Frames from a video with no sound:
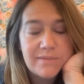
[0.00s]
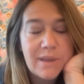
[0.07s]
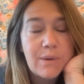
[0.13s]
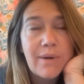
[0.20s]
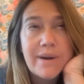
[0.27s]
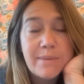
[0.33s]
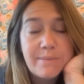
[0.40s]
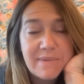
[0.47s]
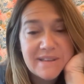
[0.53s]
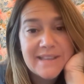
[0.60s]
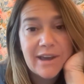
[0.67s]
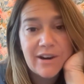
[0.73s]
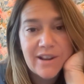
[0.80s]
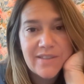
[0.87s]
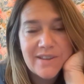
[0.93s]
They don't want to miss
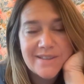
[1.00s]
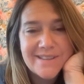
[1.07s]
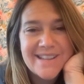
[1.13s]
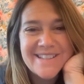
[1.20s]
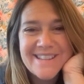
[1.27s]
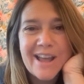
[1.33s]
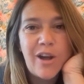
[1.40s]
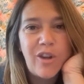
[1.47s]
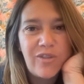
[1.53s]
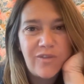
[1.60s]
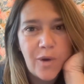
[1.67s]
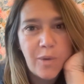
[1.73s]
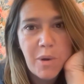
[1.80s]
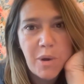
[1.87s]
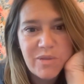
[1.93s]
out on this. It's that whole
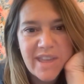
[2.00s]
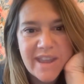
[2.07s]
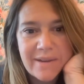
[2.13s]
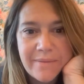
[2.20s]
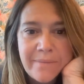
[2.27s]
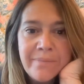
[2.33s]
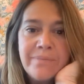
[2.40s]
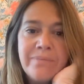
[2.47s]
FOMO thing.